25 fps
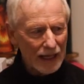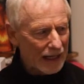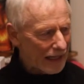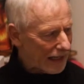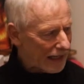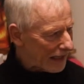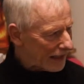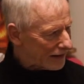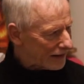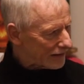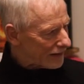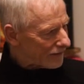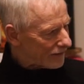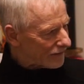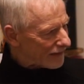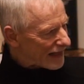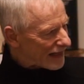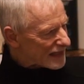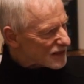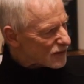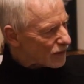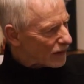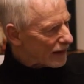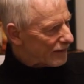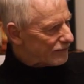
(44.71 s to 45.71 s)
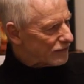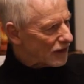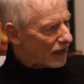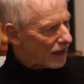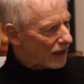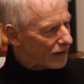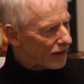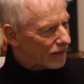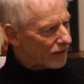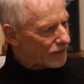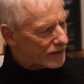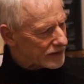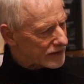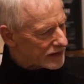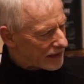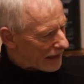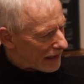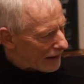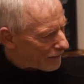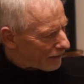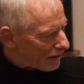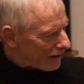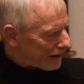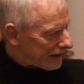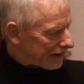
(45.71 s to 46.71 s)
And that's what I've done on the
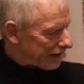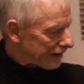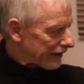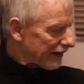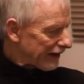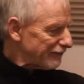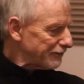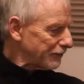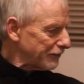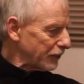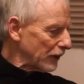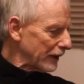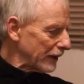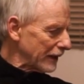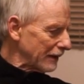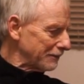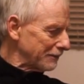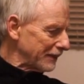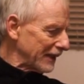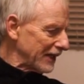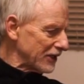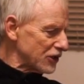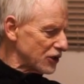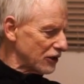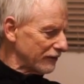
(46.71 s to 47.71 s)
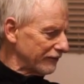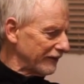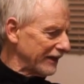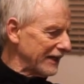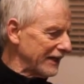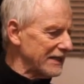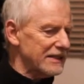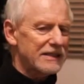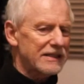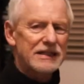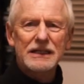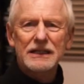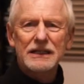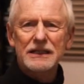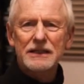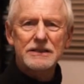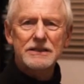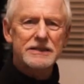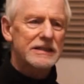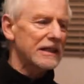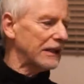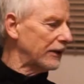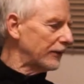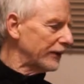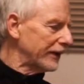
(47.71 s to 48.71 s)
table here. I put a bunch of
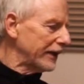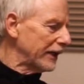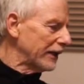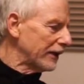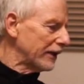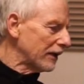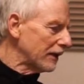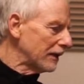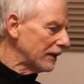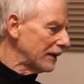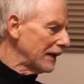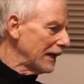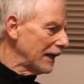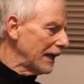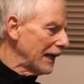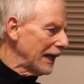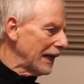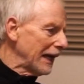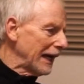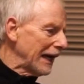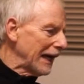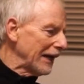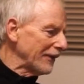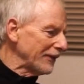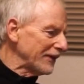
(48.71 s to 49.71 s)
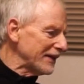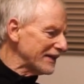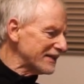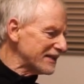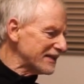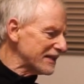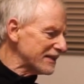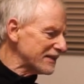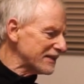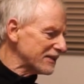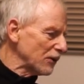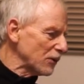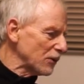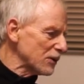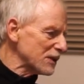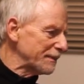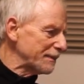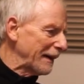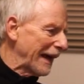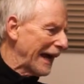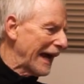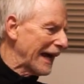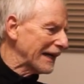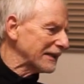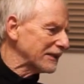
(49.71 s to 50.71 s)
18s out here. And this goes
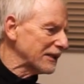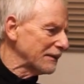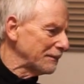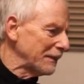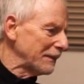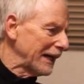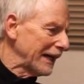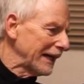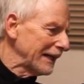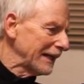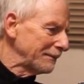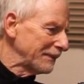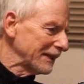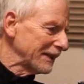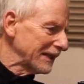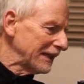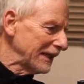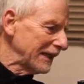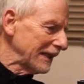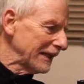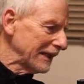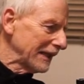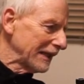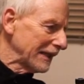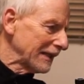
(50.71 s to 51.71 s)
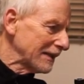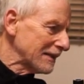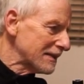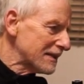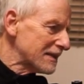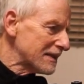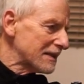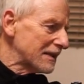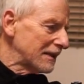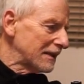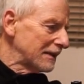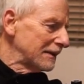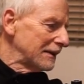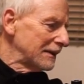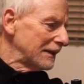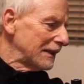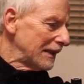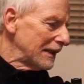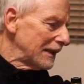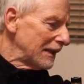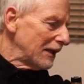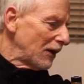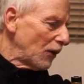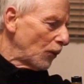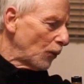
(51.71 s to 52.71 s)
back to my beginnings
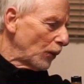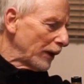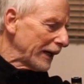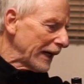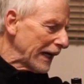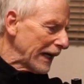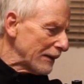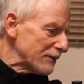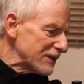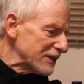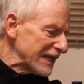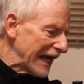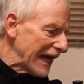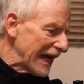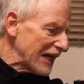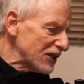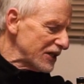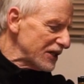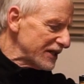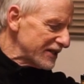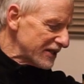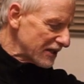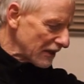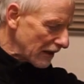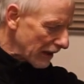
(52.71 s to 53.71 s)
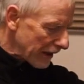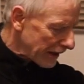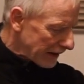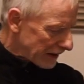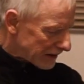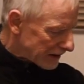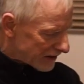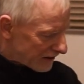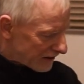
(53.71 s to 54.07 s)
when I was actually starting